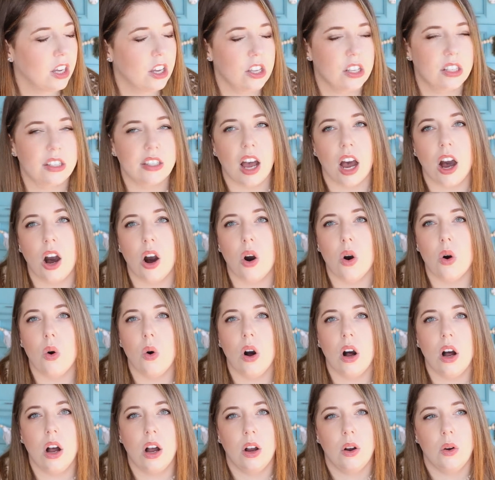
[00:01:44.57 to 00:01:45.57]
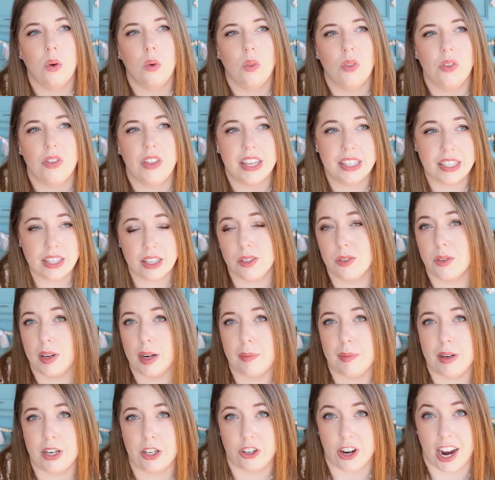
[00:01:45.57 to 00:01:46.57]
So this is what
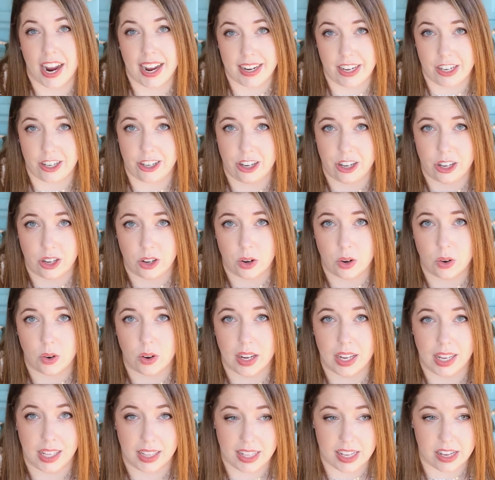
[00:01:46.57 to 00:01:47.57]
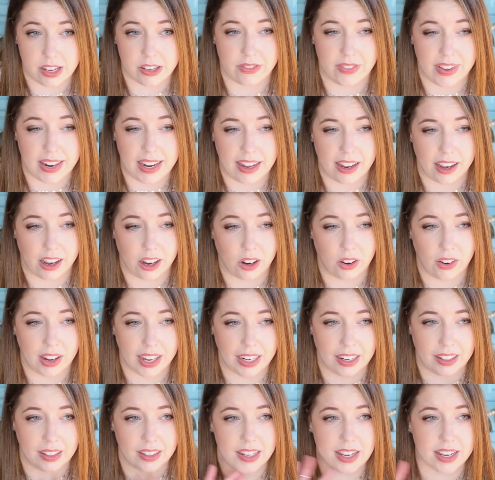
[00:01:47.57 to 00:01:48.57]
I'm going to try to do in this video
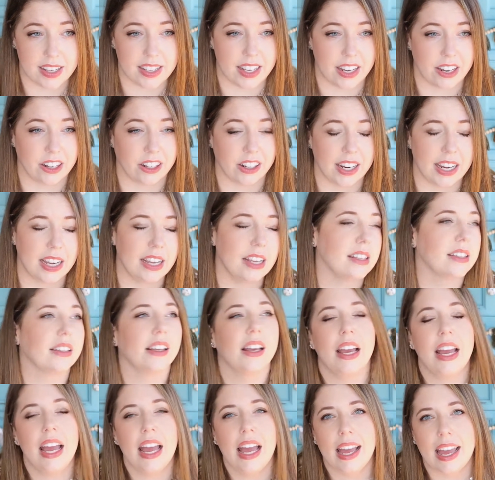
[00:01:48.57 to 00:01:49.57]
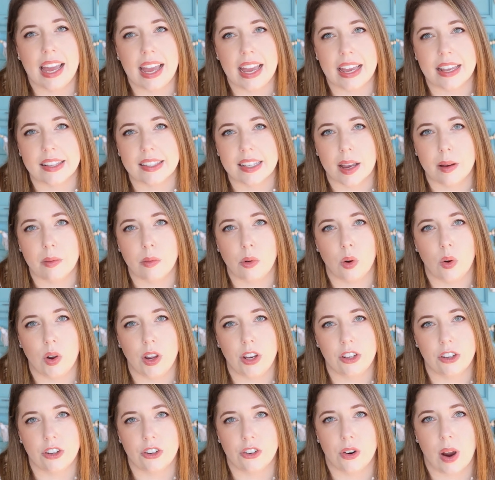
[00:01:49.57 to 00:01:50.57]
and in this series is I'm
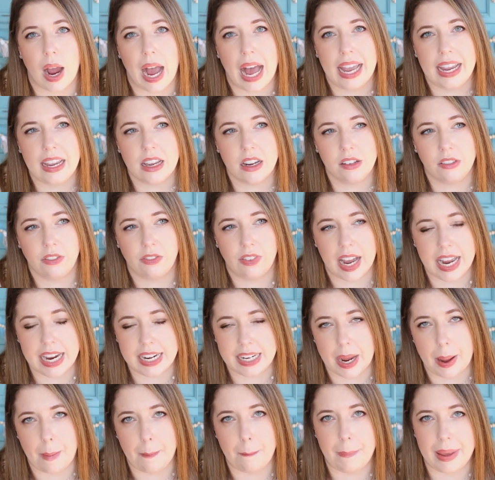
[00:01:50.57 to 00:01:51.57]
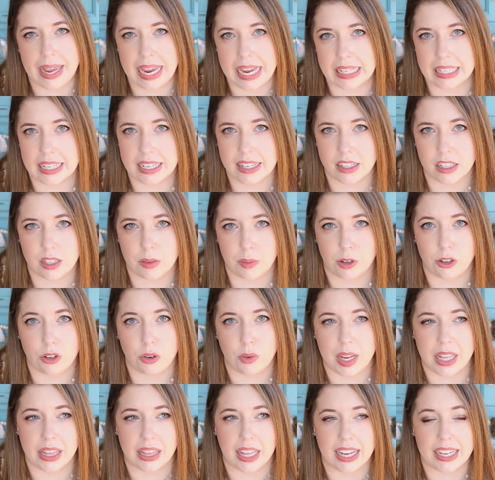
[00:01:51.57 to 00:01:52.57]
going to try and find a balance
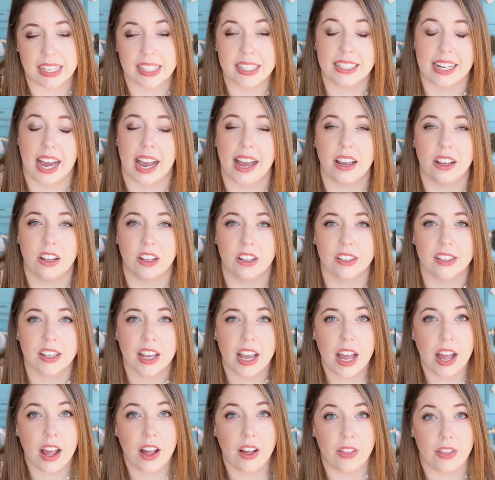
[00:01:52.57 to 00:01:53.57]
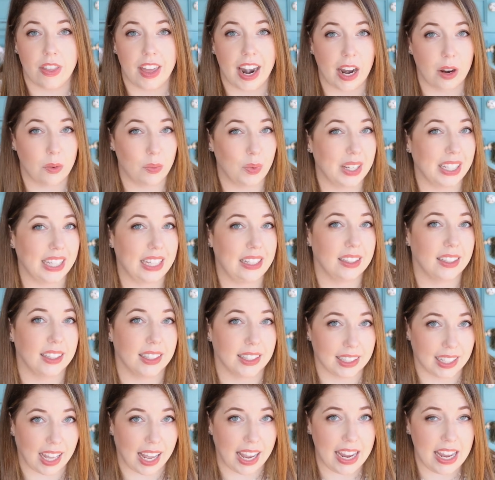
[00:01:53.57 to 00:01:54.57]
between like styles that I really
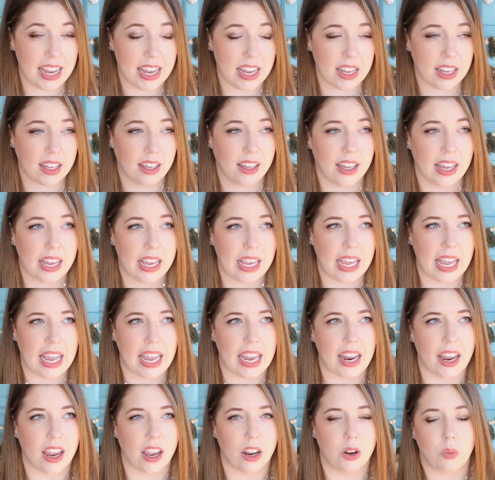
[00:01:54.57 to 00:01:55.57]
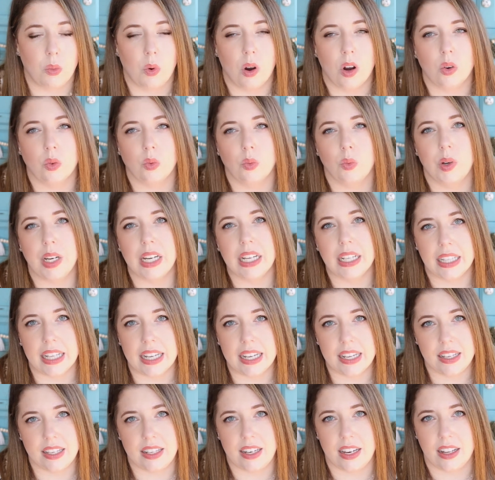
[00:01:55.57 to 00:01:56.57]
like and what
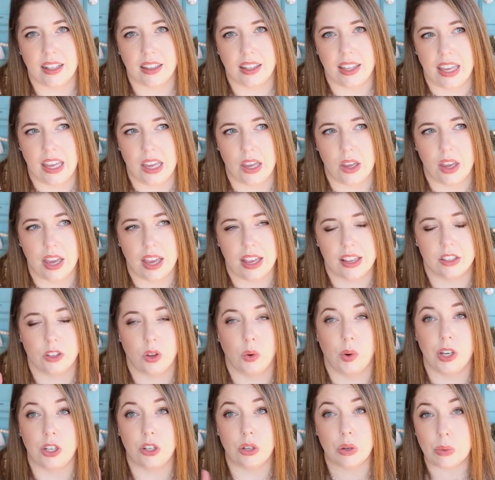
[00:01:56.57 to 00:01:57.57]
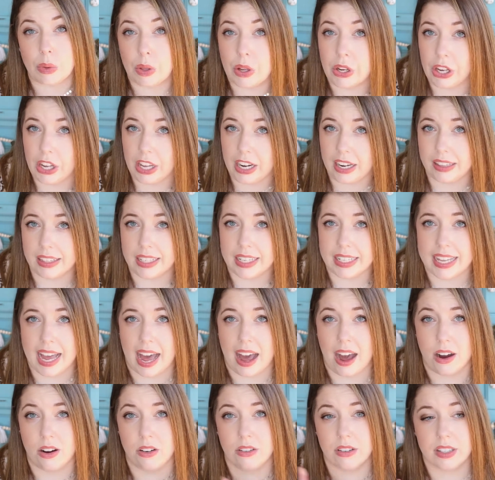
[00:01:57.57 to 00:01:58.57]
realistically is going to look good in this
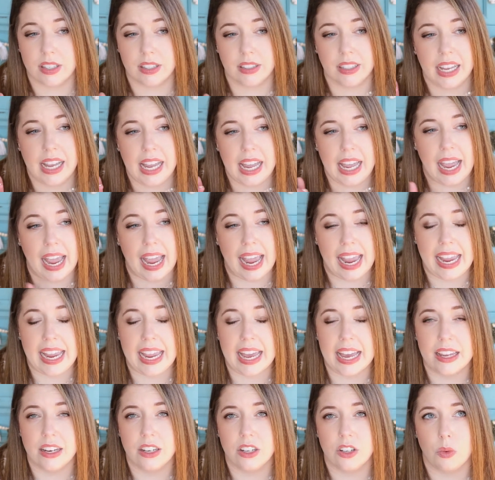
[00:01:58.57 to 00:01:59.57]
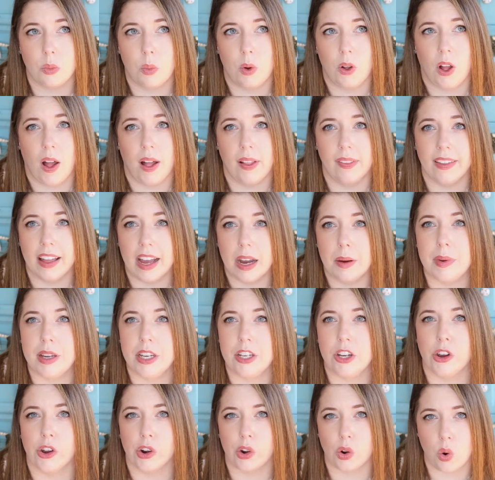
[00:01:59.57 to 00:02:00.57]
house and will allow
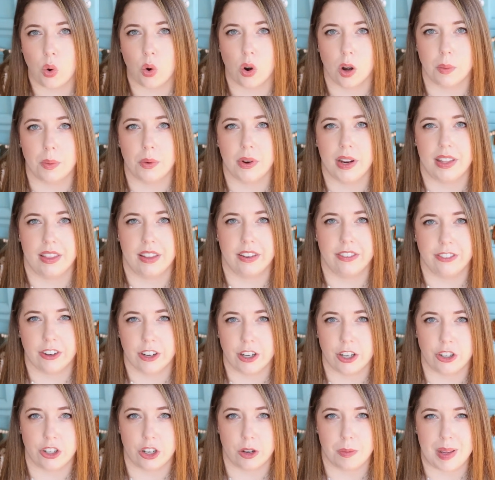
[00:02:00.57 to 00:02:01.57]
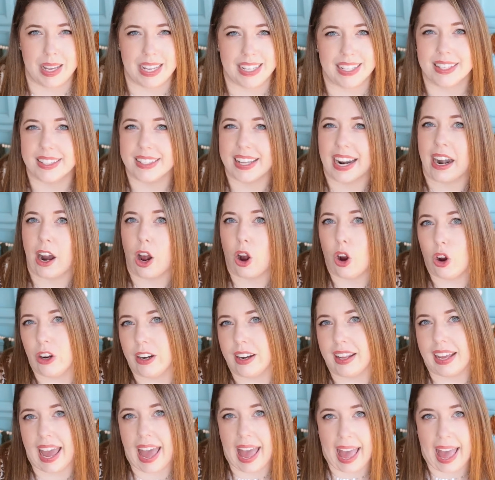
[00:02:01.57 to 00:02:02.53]
me to incorporate the furniture pieces that I already